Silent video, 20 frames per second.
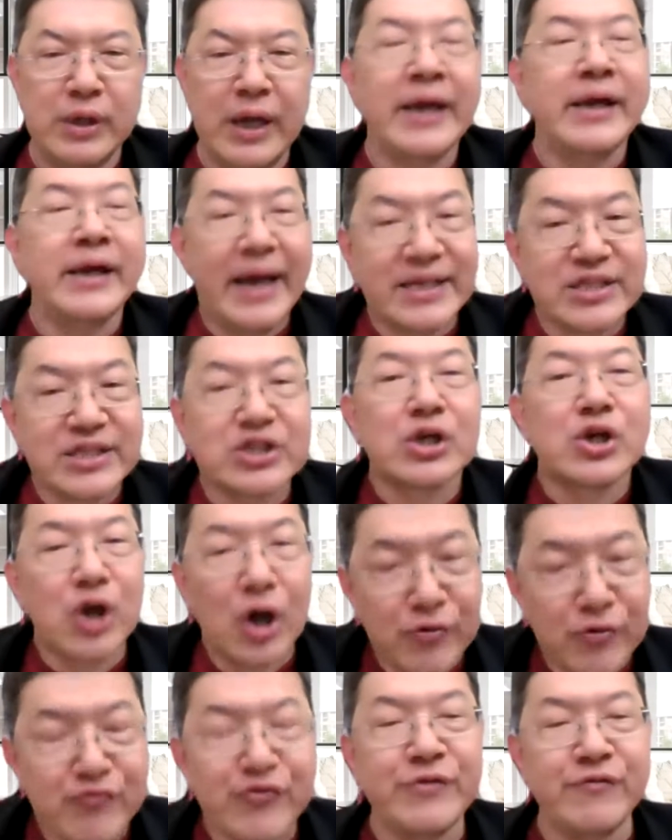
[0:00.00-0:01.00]
And as the
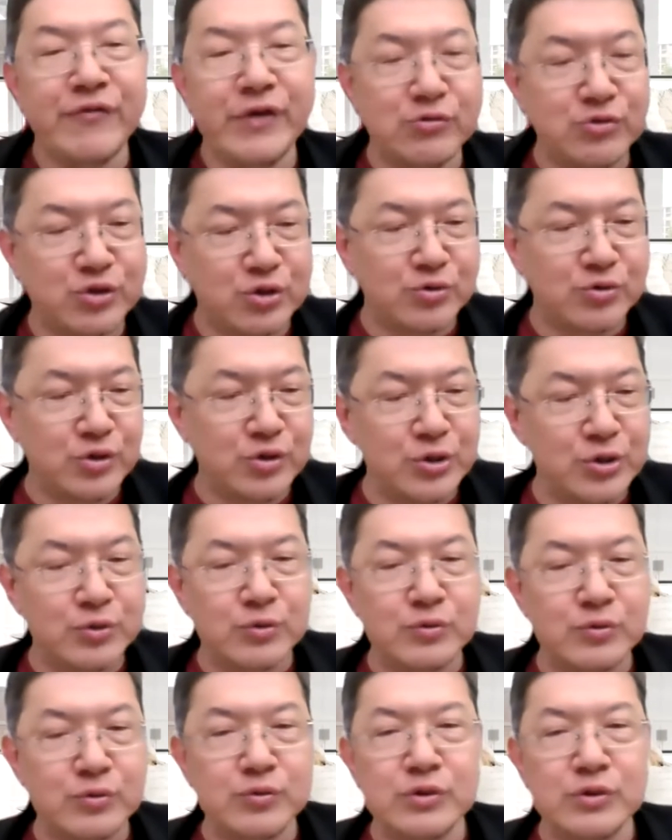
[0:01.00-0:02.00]
Lord revealed to
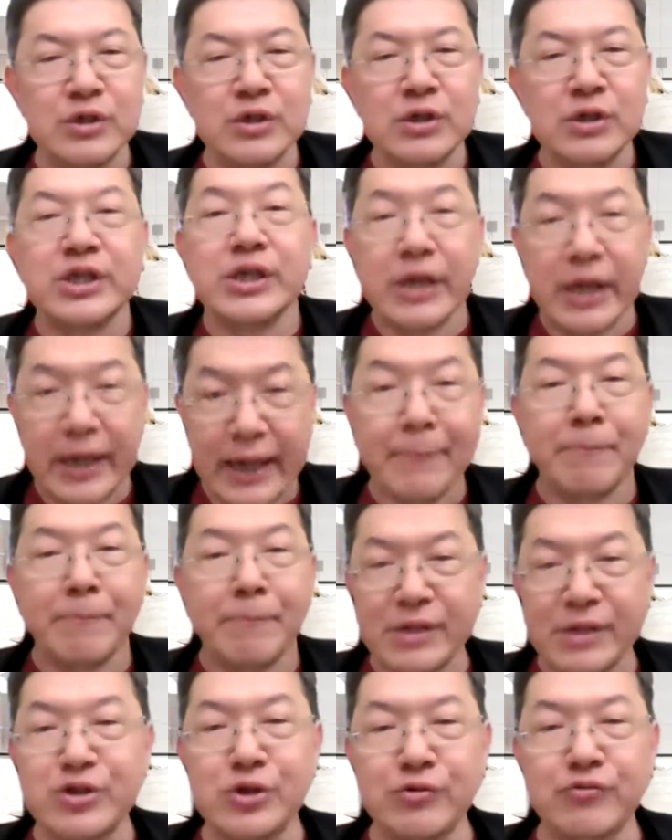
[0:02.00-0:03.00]
you, He
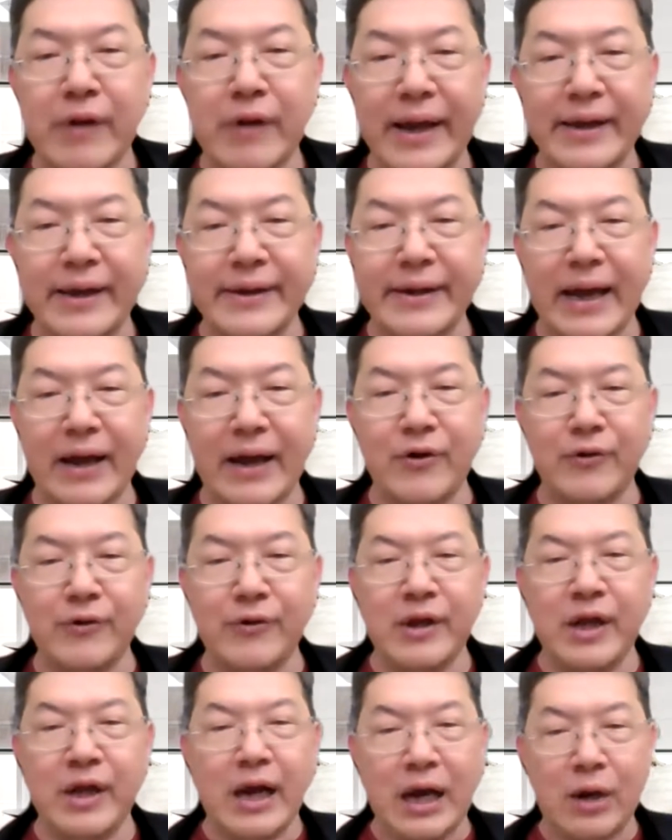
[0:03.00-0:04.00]
helping you right now.
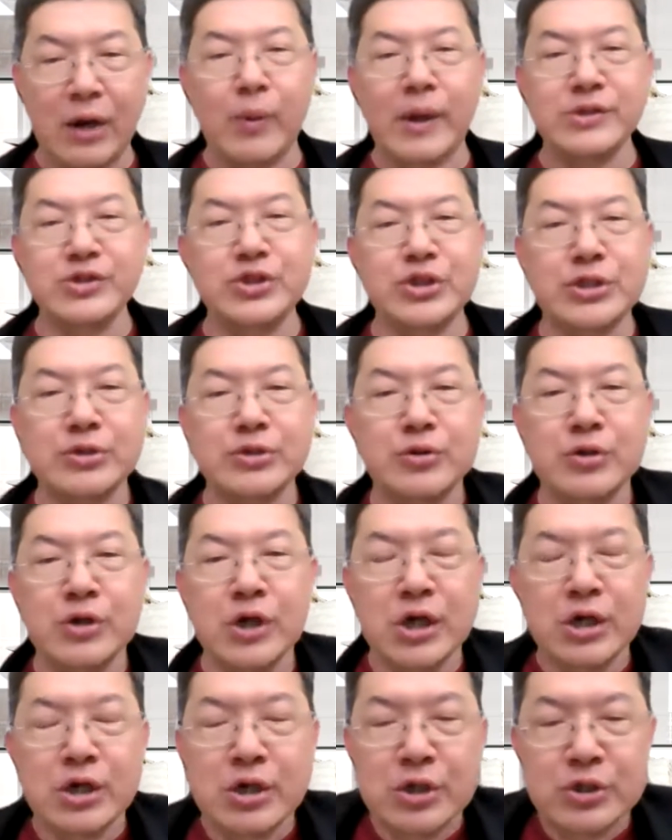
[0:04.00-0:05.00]
I want you
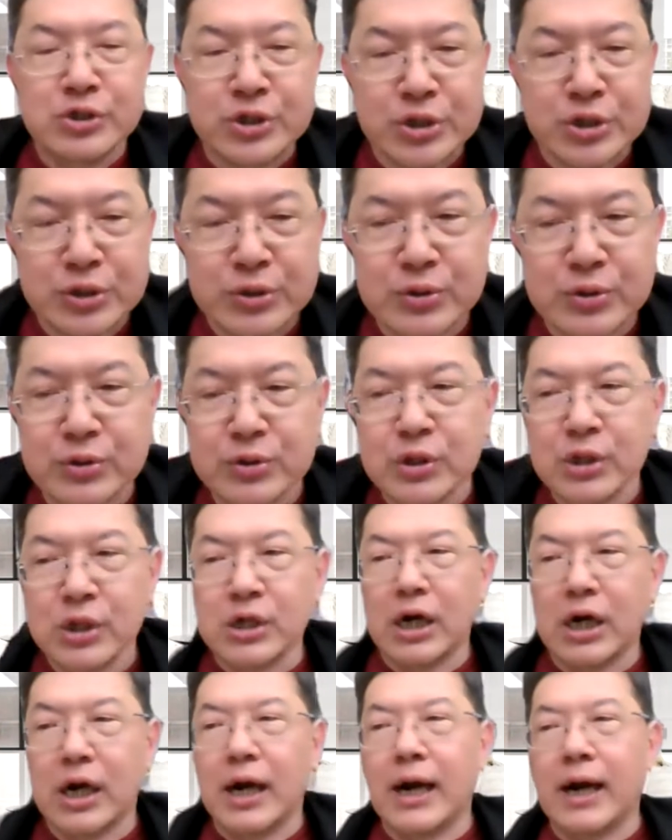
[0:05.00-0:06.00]
to
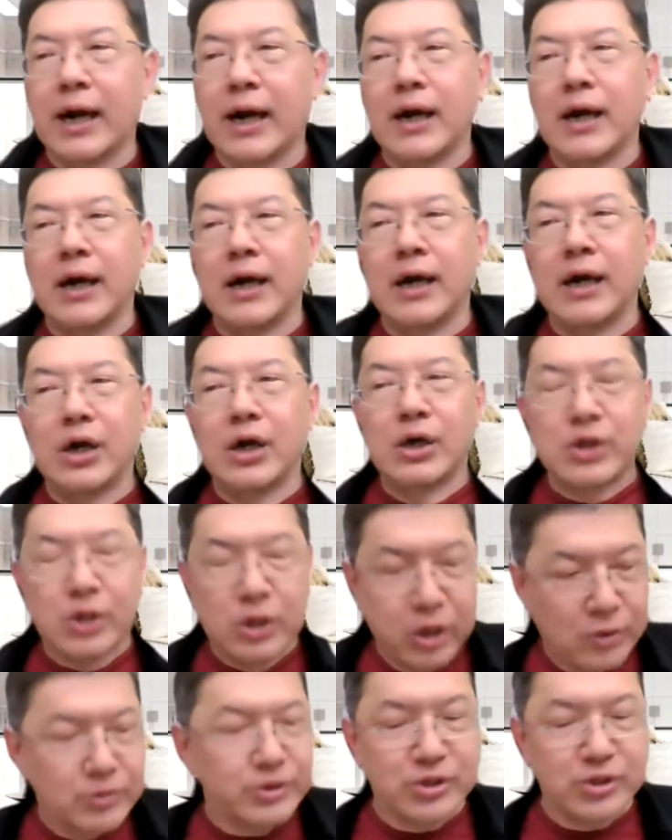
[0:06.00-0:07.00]
uh,
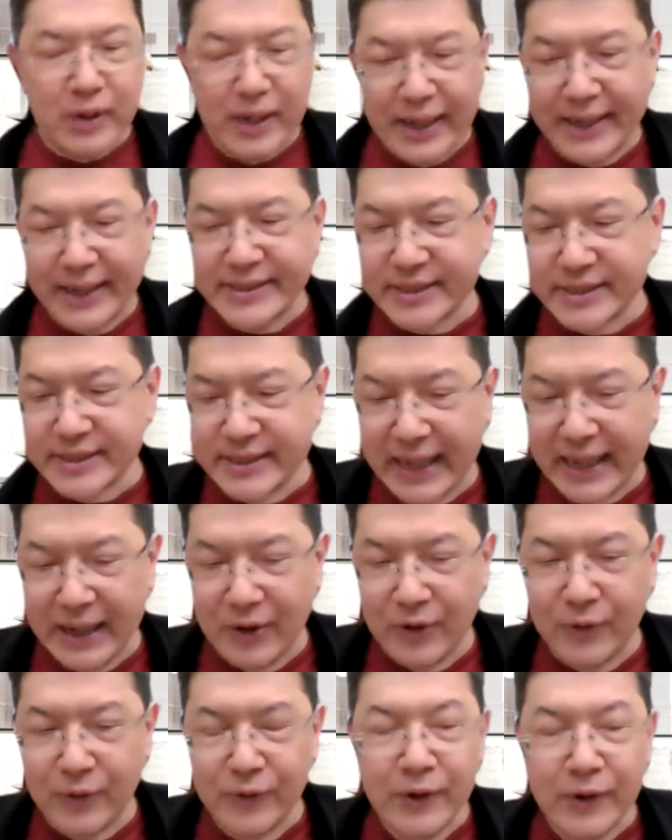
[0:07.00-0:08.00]
close your eyes
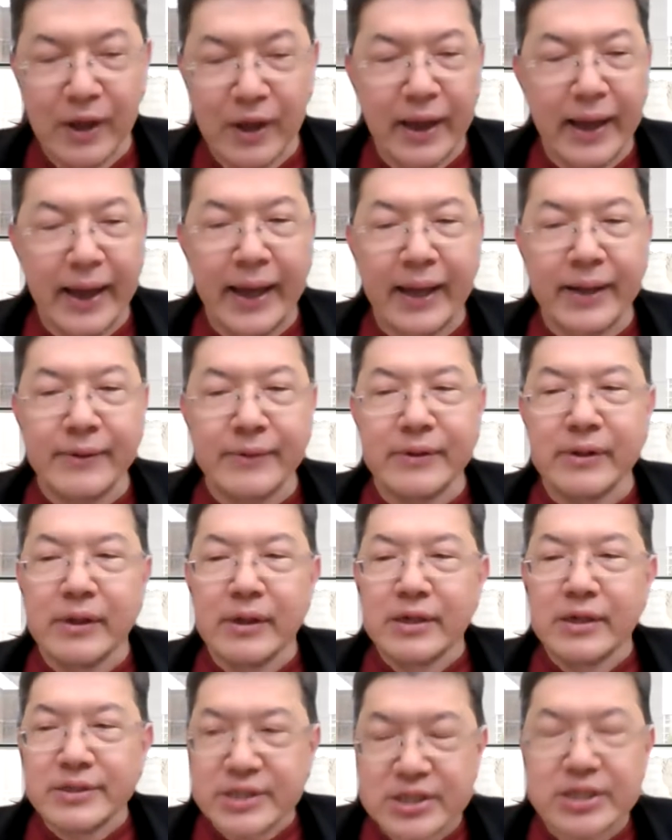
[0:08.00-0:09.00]
now and
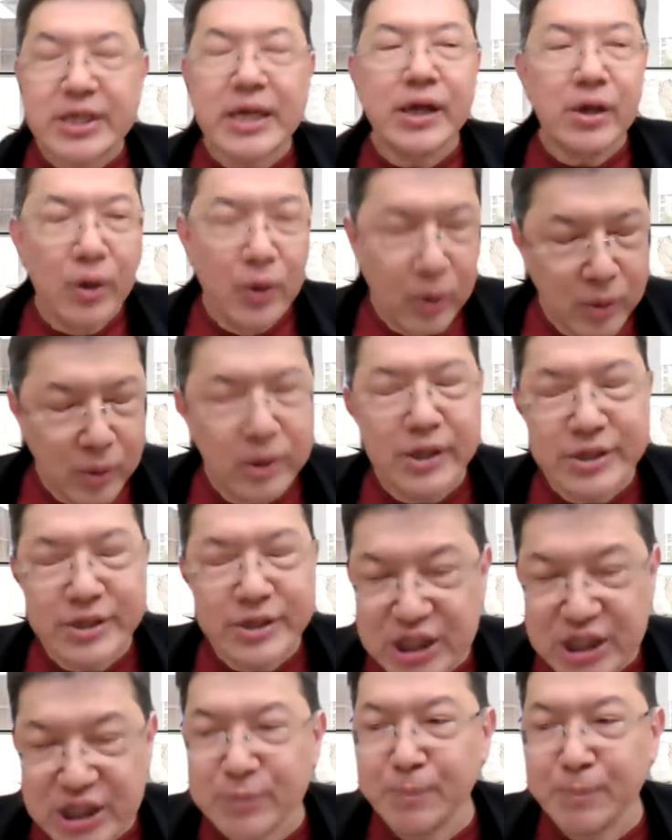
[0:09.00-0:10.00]
say, Holy
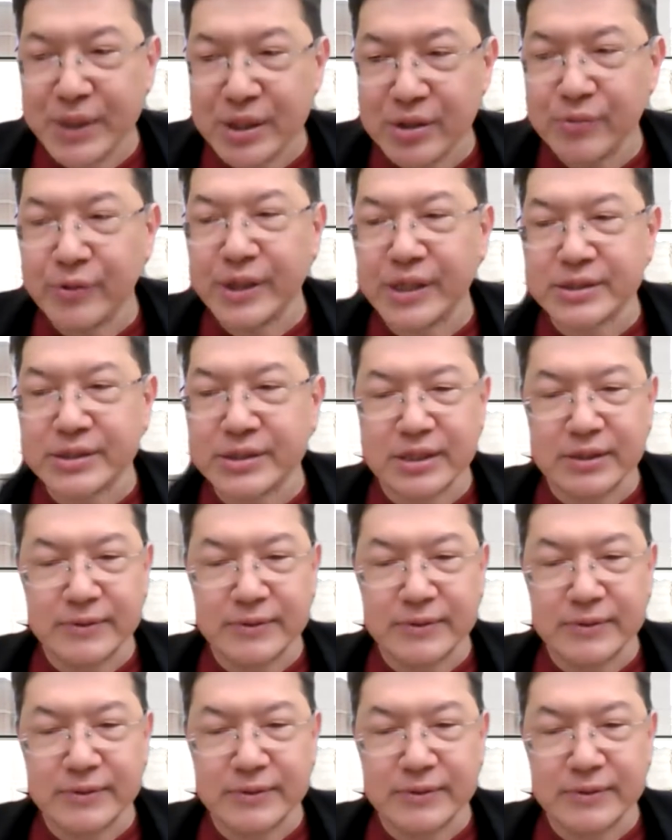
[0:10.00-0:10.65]
Spirit,